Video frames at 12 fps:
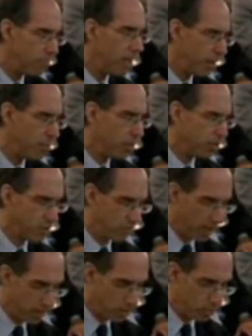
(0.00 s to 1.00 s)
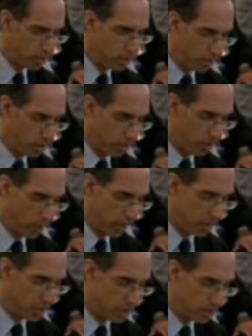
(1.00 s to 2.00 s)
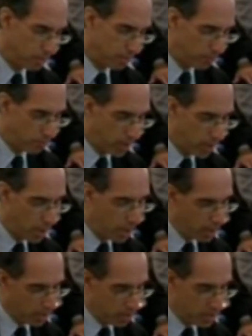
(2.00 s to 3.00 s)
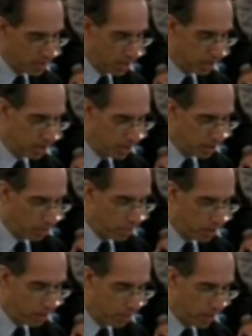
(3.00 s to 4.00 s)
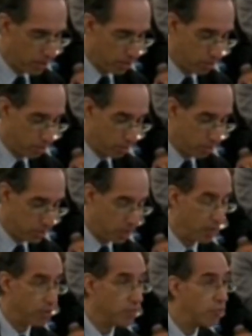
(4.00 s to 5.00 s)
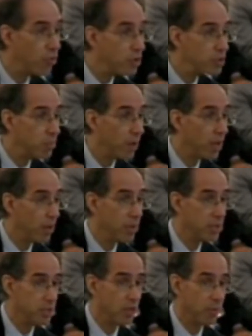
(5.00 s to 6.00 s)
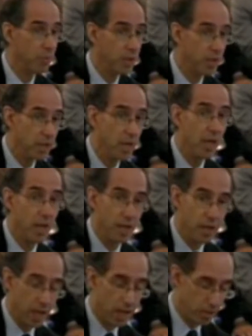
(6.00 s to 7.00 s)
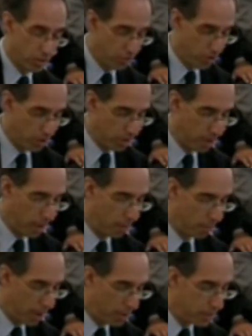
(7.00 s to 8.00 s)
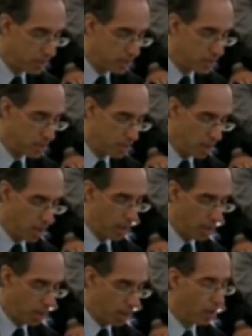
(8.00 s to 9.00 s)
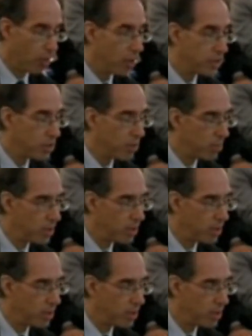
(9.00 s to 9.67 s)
And most of that is within the US. Let me say a little bit about the rules that are enforced by OHRP. Again, you've heard a lot about this. Uh, OHRP